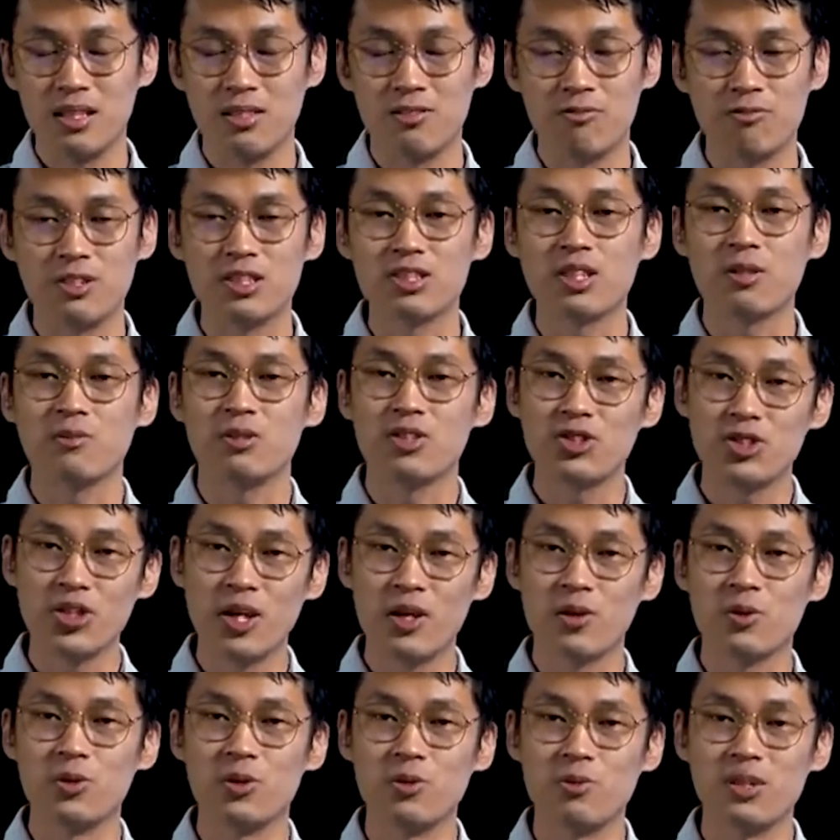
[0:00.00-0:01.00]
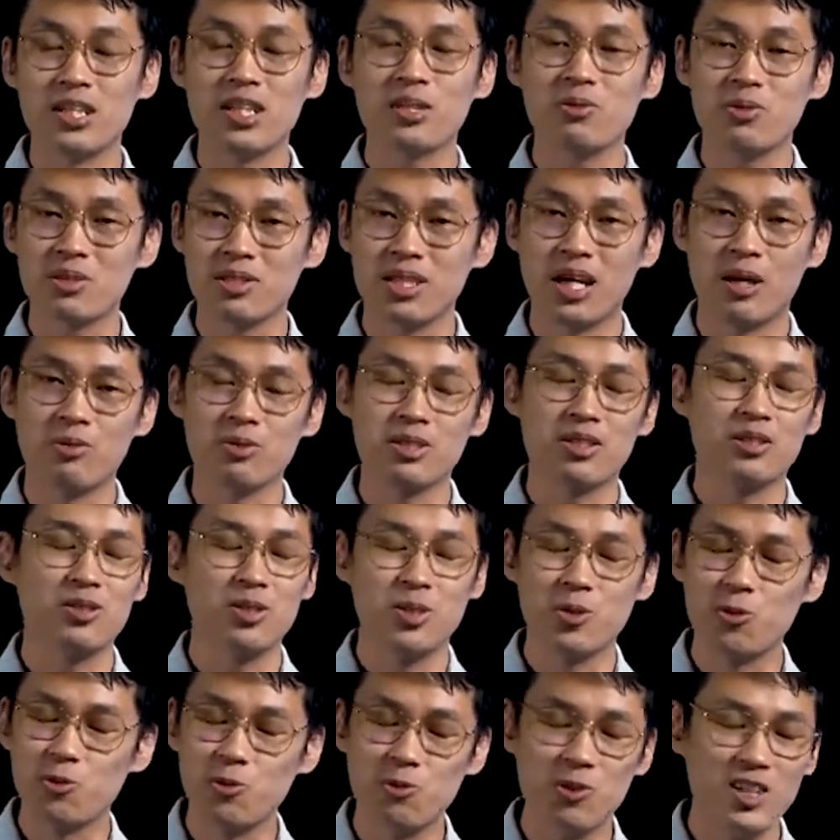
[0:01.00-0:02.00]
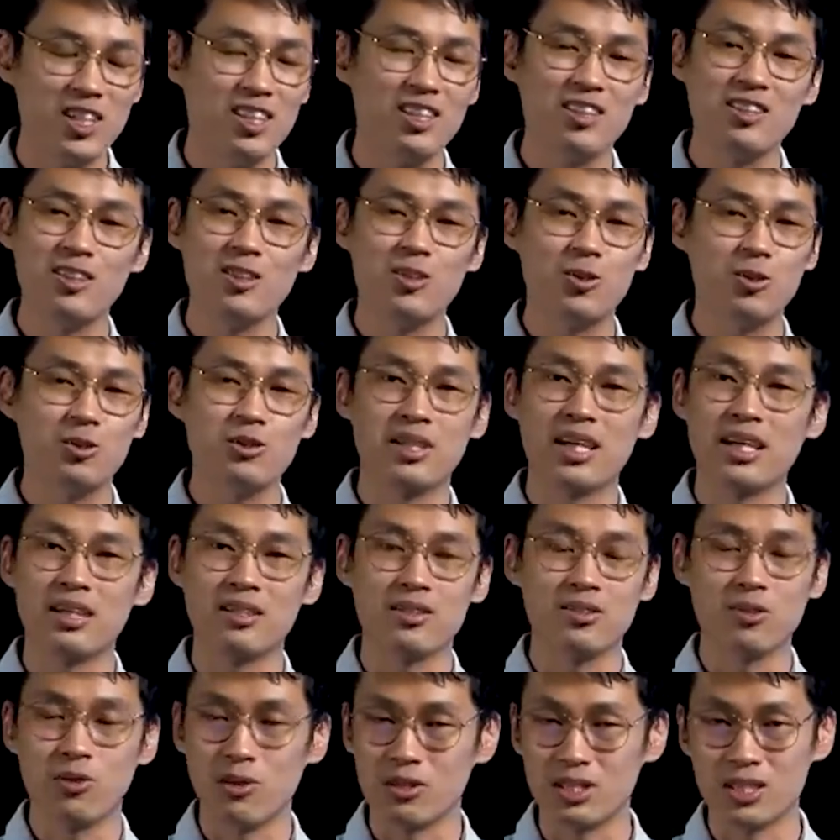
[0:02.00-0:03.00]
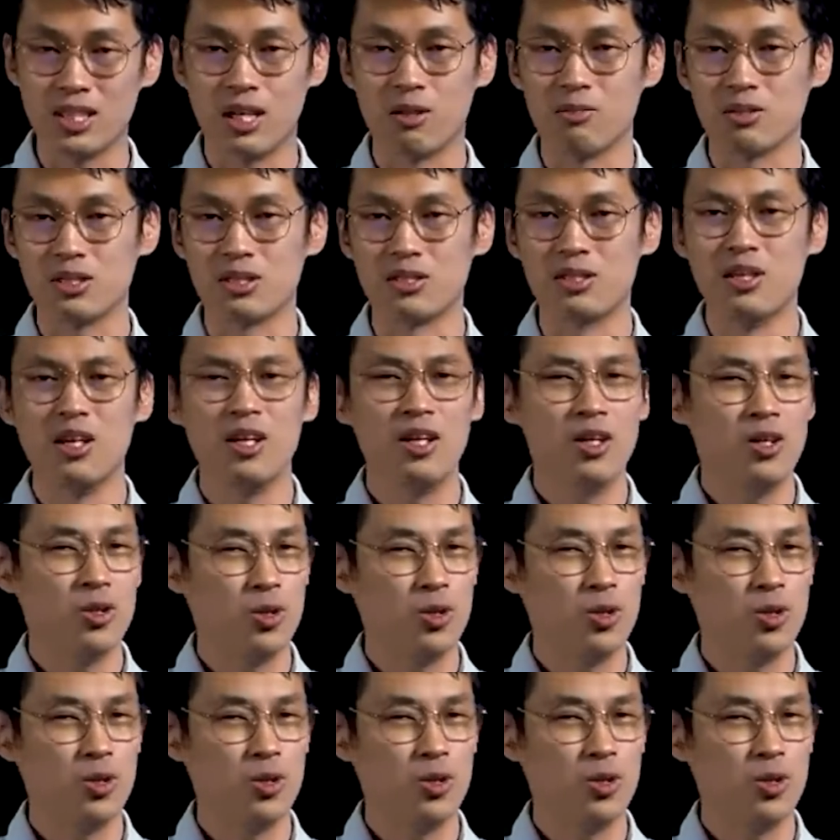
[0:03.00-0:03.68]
And friends, I'm going to share with you, when it comes to counsel, you really need to get God's counsel.